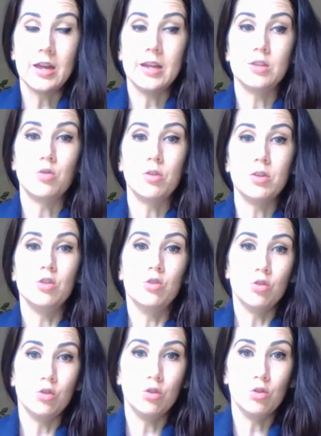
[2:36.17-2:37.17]
It's going to
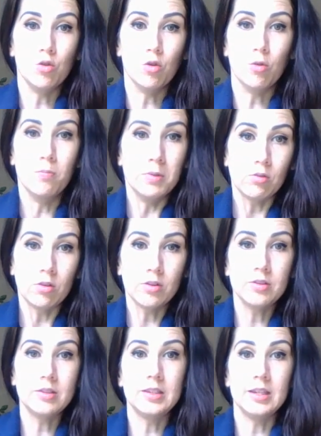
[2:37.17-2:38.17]
do your
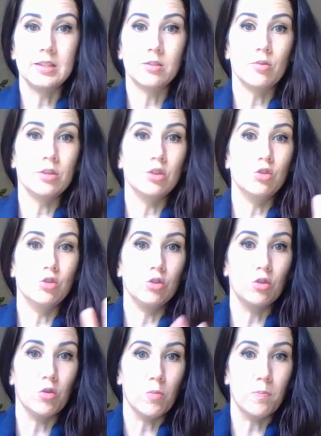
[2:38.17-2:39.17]
mirrors. It's going to do
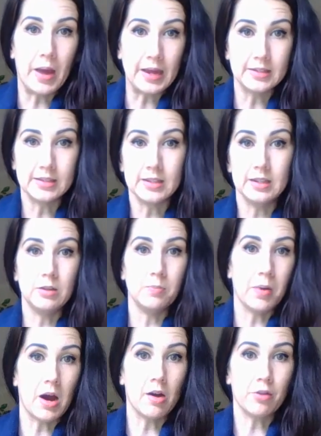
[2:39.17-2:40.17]
your basin,
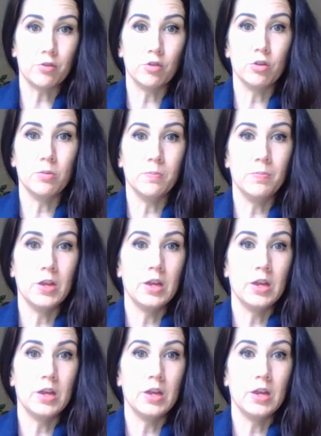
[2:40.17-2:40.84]
bathroom.